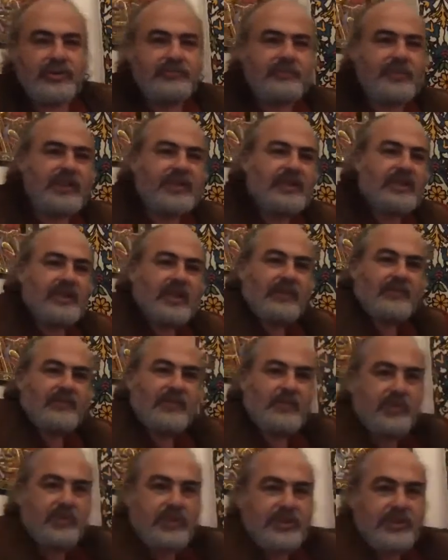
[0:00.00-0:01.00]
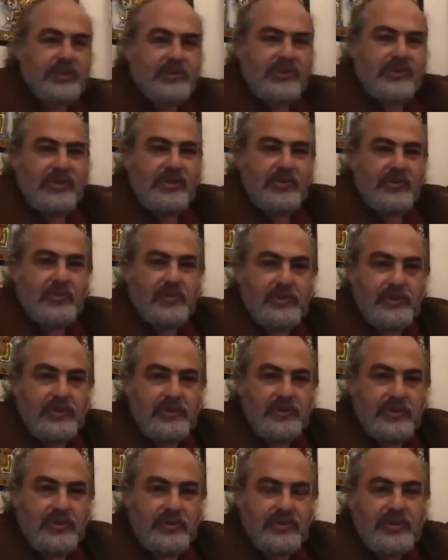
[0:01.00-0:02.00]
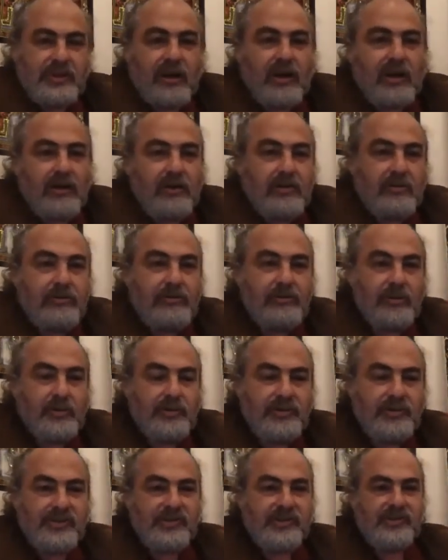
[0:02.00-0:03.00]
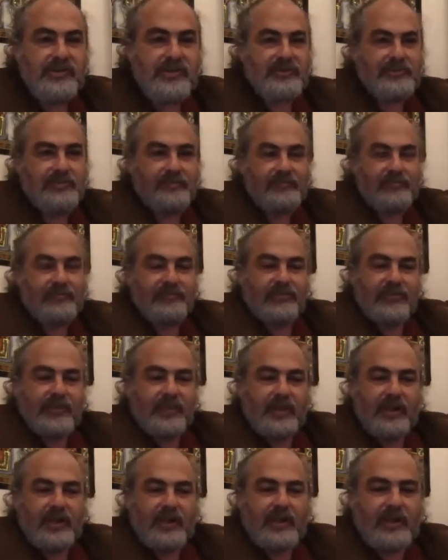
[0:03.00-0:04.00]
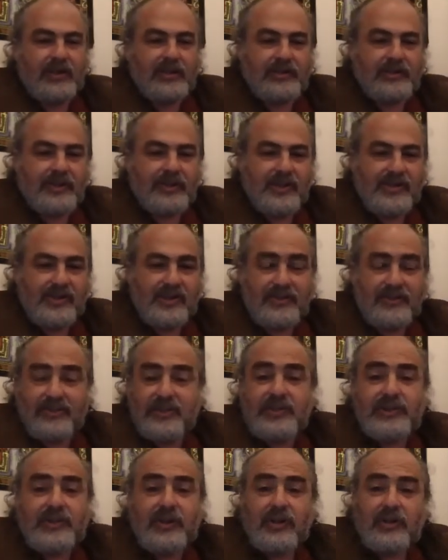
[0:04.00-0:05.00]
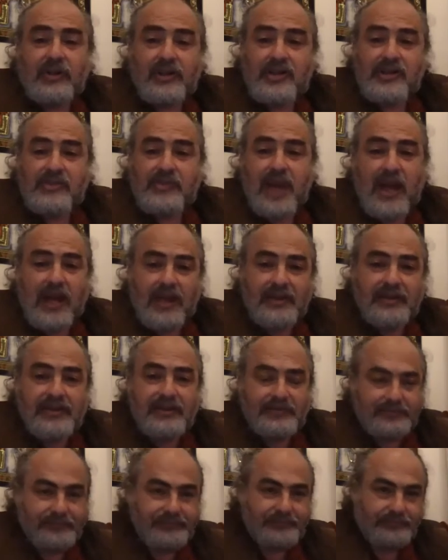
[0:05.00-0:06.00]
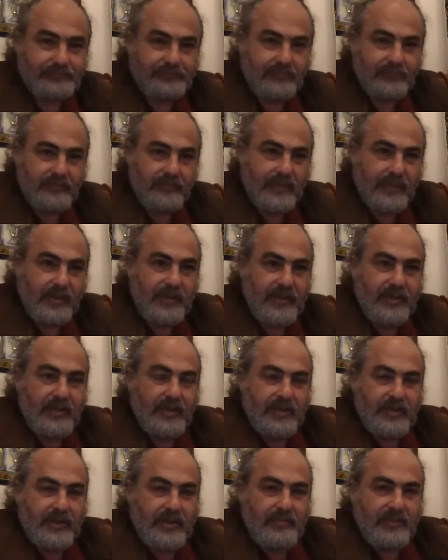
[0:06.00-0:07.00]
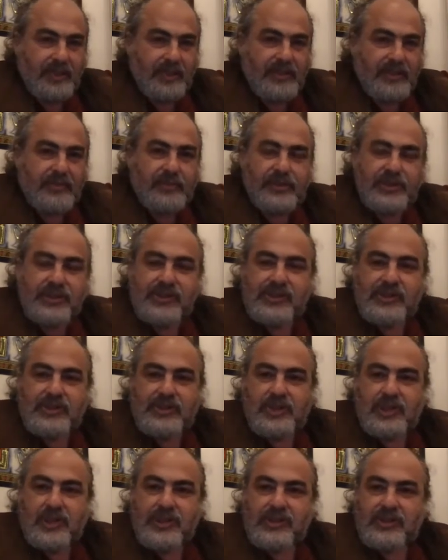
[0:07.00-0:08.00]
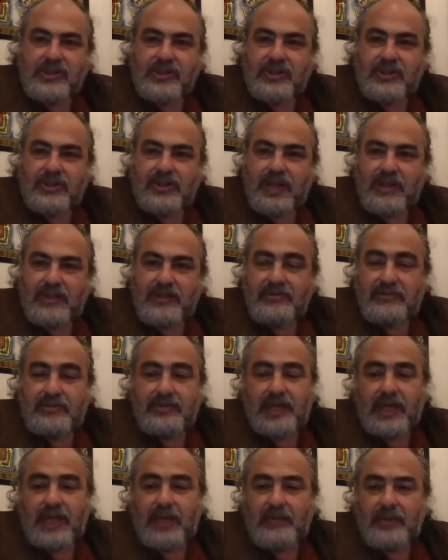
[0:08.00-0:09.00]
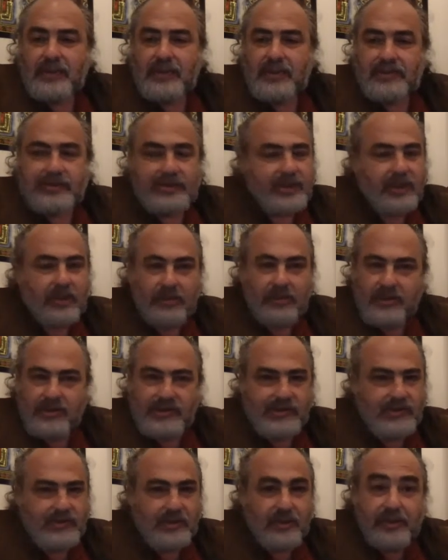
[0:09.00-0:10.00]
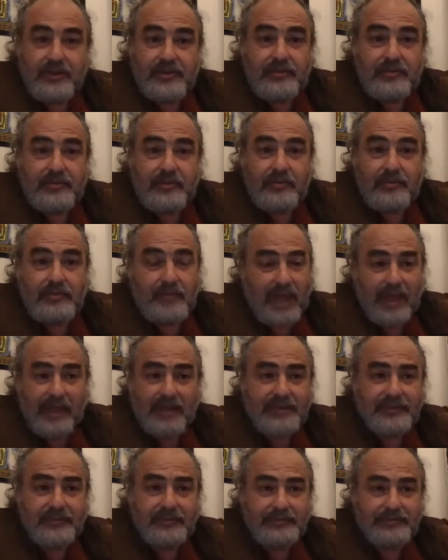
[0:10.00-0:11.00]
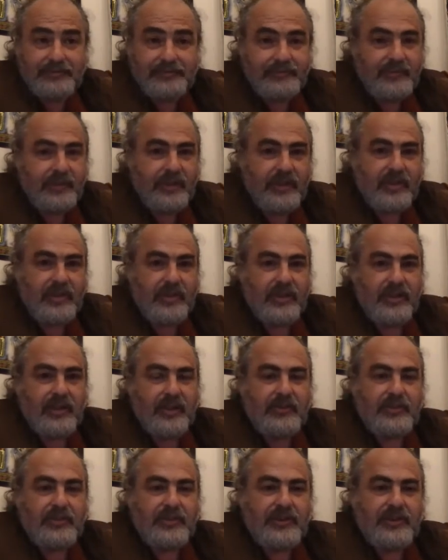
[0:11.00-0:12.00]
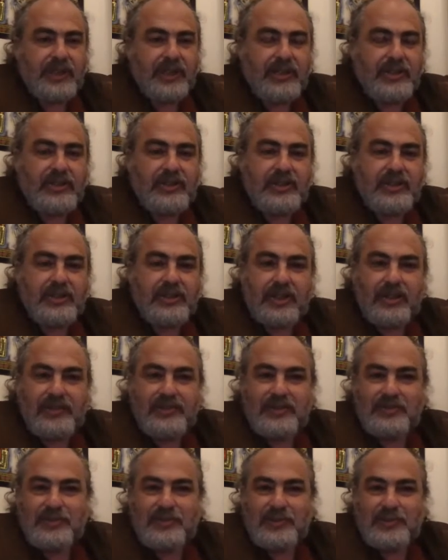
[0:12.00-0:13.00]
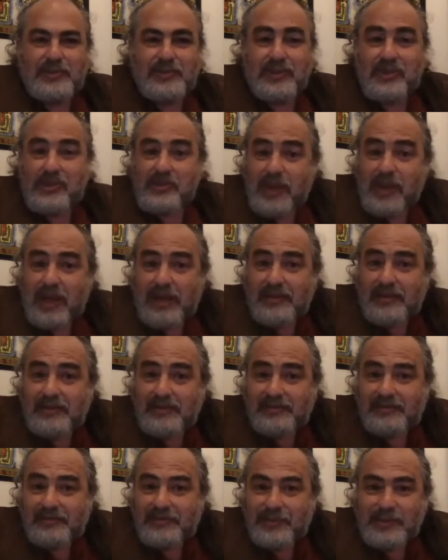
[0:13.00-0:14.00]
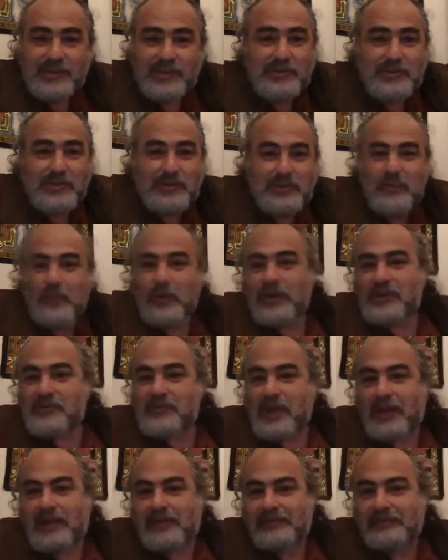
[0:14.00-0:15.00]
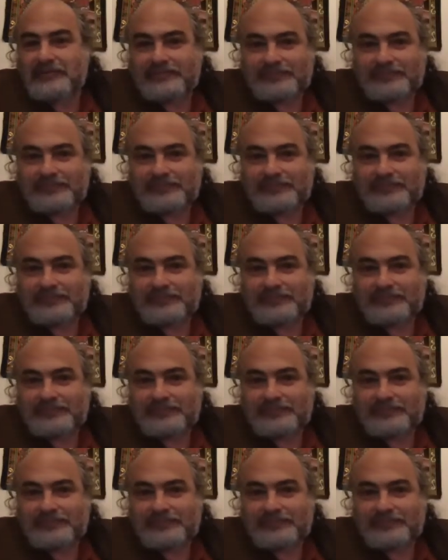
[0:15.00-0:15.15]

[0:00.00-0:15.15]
many times will use the word dark forces, as if the dark is bad. But I want to suggest another vocabulary. Dark is not bad. I want to actually touch upon what is bad, what is good and what is bad,